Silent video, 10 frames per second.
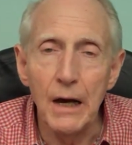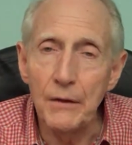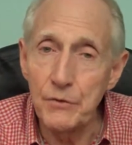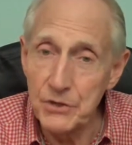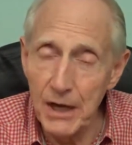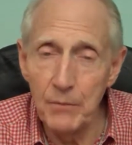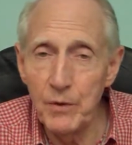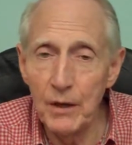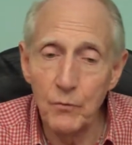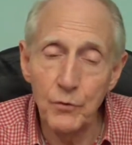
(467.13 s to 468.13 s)
The same
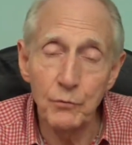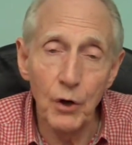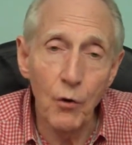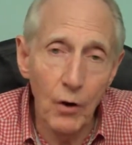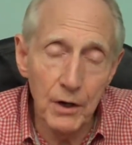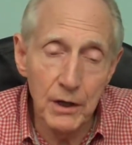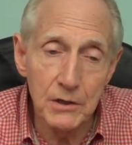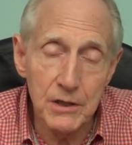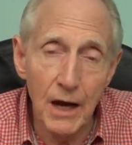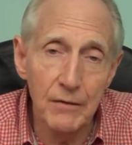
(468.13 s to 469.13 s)
thing with
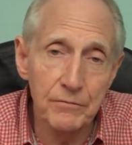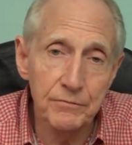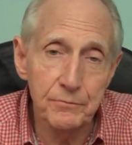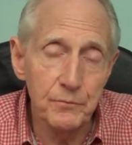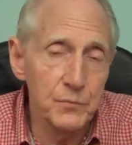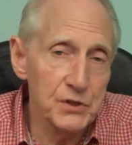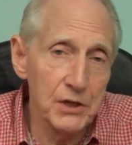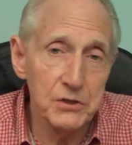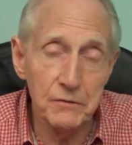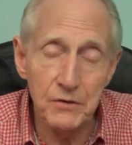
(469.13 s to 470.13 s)
recordings. I've
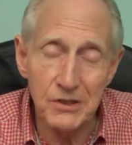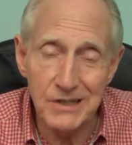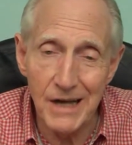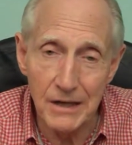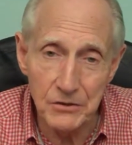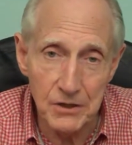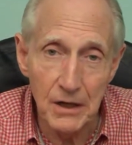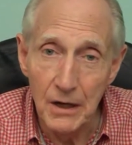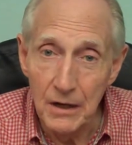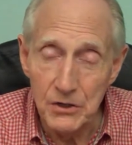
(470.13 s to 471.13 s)
sets of cassettes,
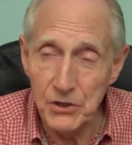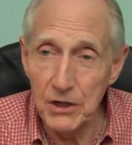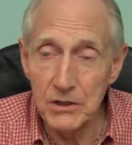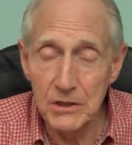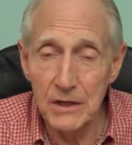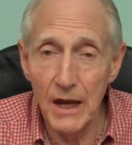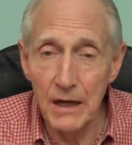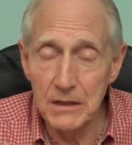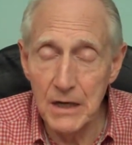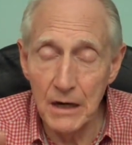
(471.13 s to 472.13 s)
6,
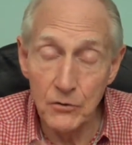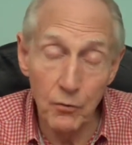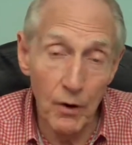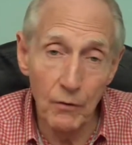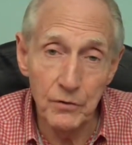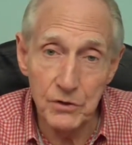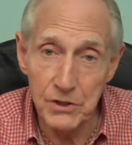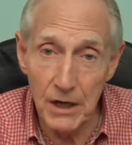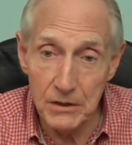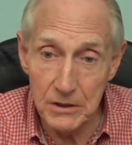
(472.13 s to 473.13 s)
8, 10, 12
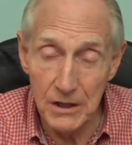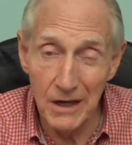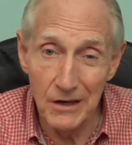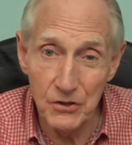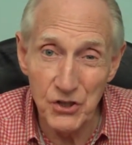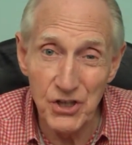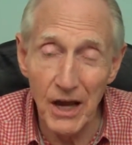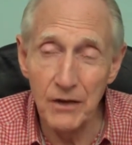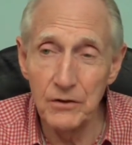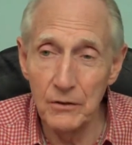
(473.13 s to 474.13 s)
cassettes in a
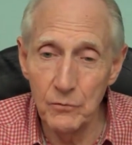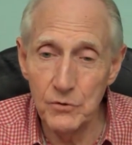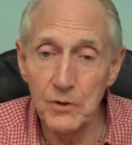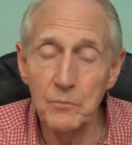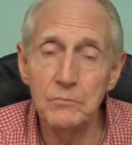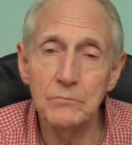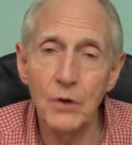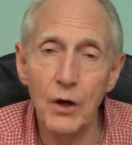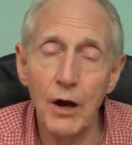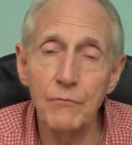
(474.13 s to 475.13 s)
set that was
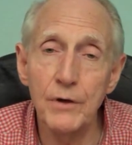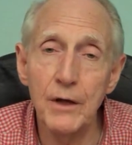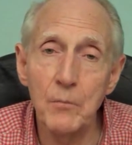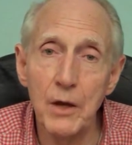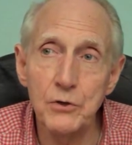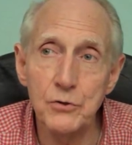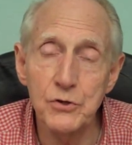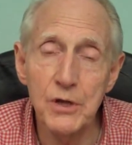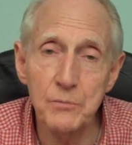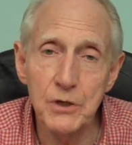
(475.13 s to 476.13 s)
covering a major
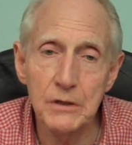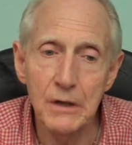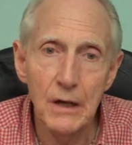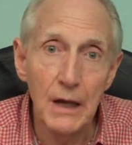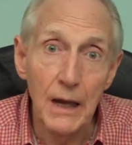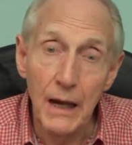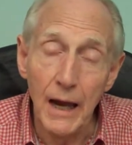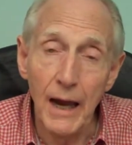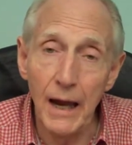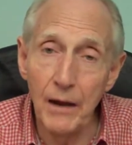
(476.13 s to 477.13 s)
subject.
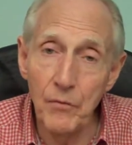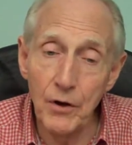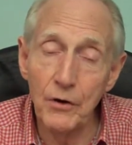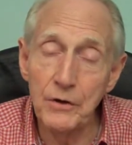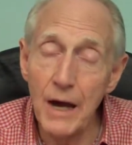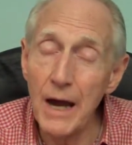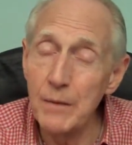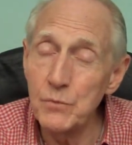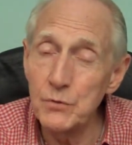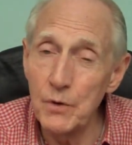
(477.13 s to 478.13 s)
And there are
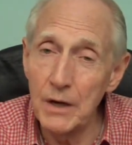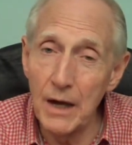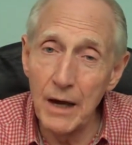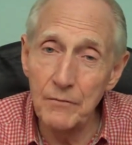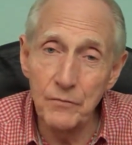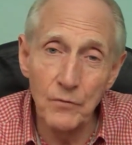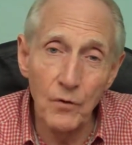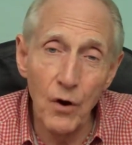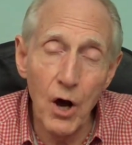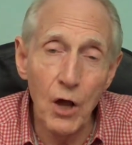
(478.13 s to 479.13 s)
times when I've
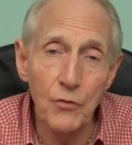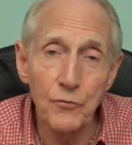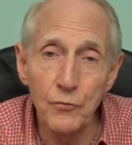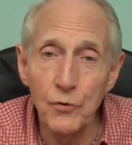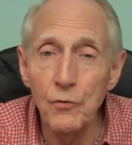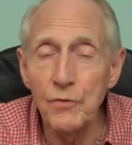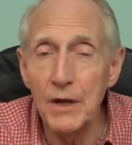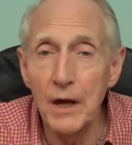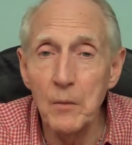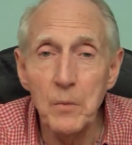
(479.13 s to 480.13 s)
gone through
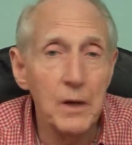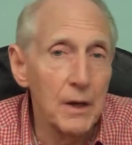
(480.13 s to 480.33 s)
them